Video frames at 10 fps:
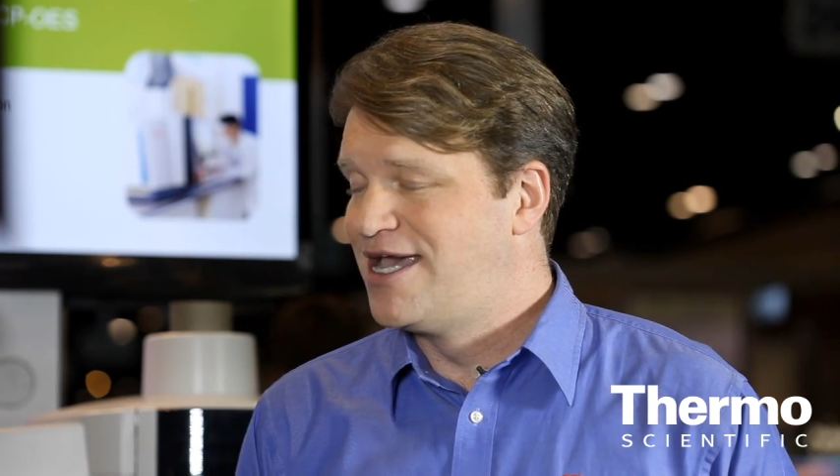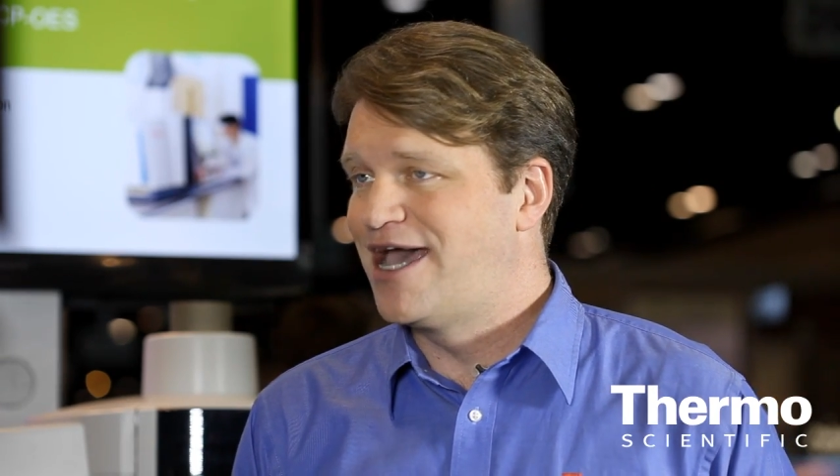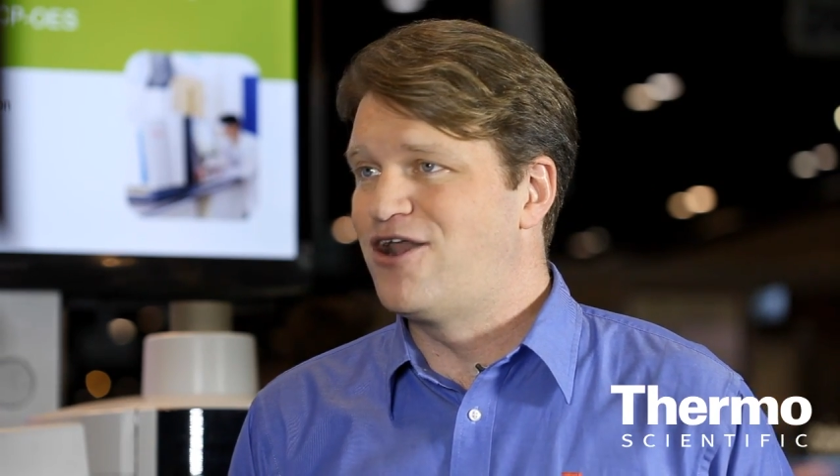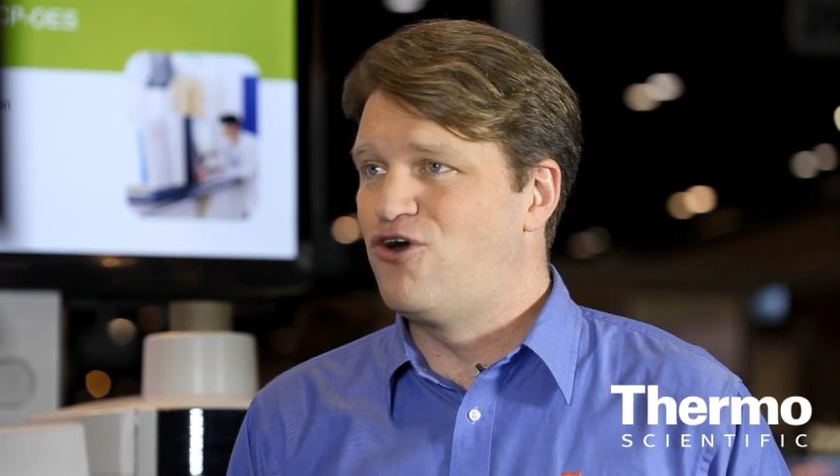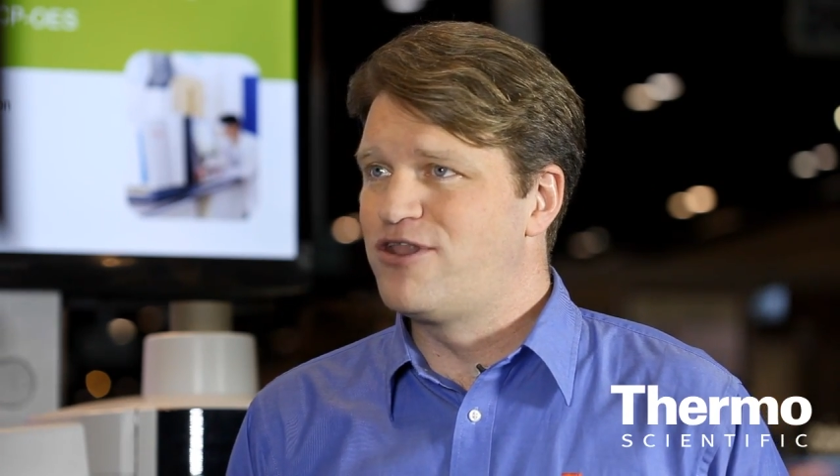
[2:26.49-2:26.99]

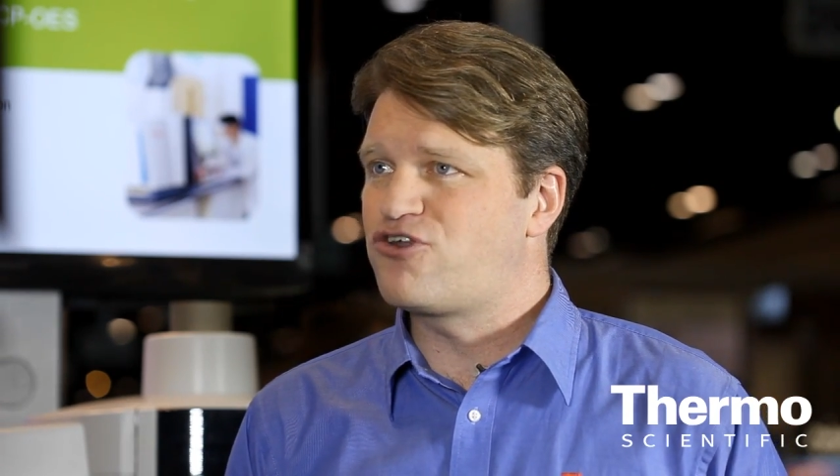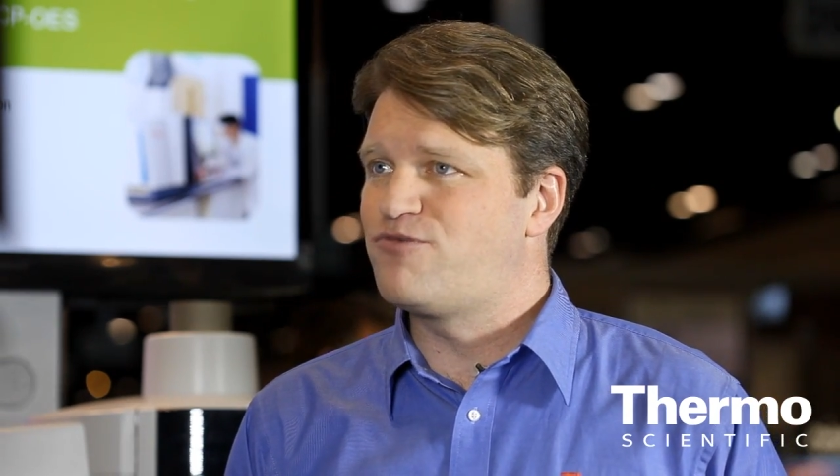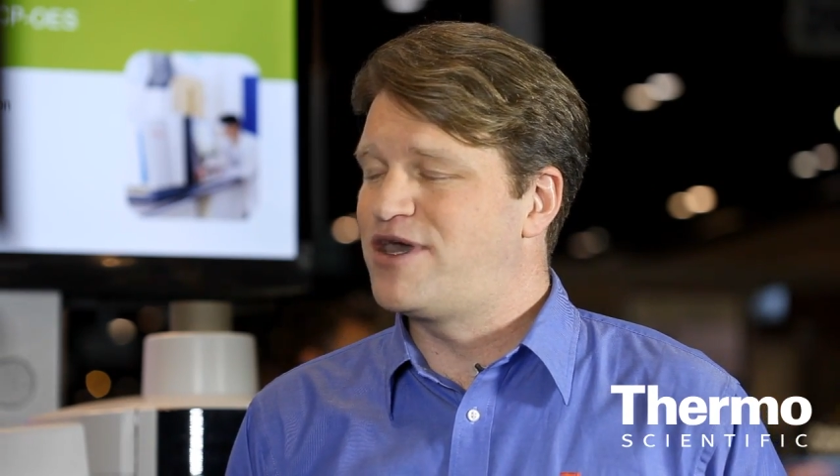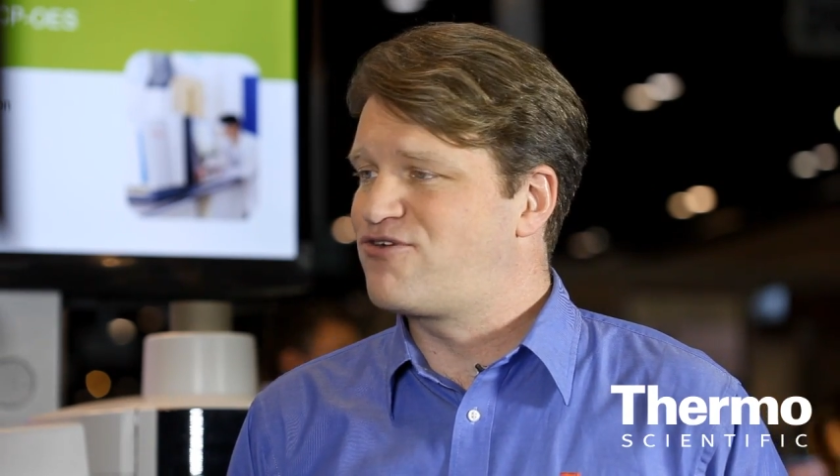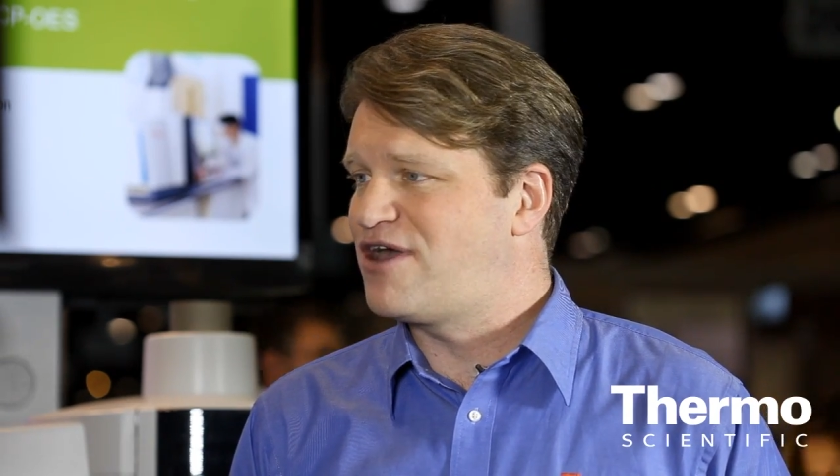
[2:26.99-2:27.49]
and all of the
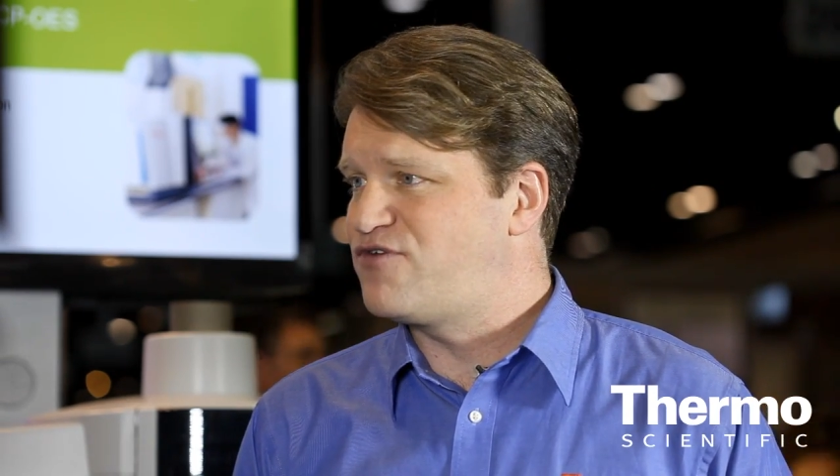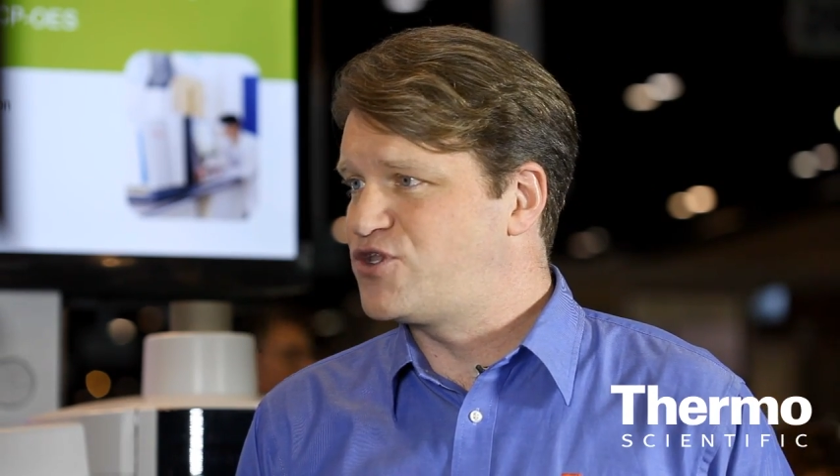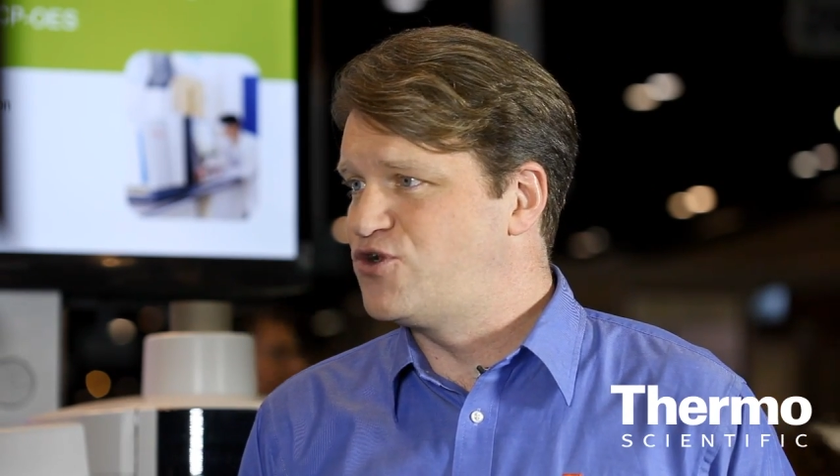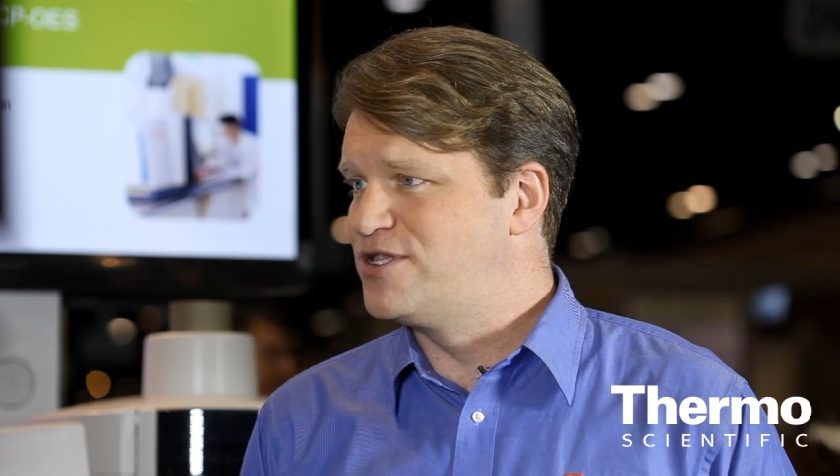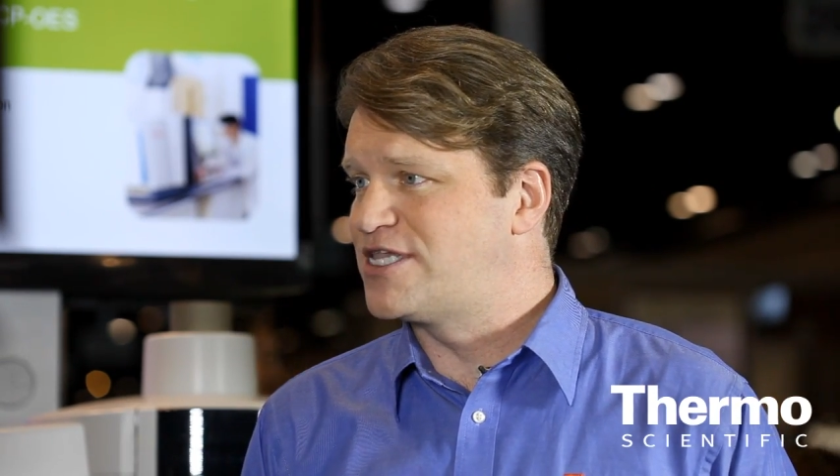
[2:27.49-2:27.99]

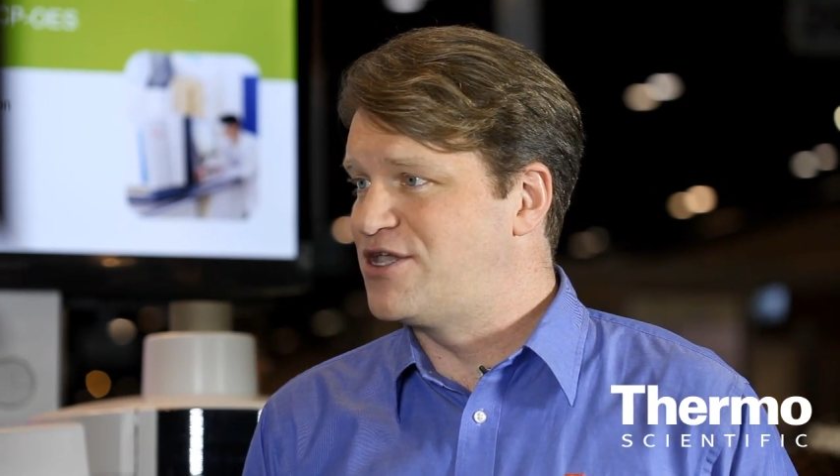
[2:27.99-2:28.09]
chromatographic tools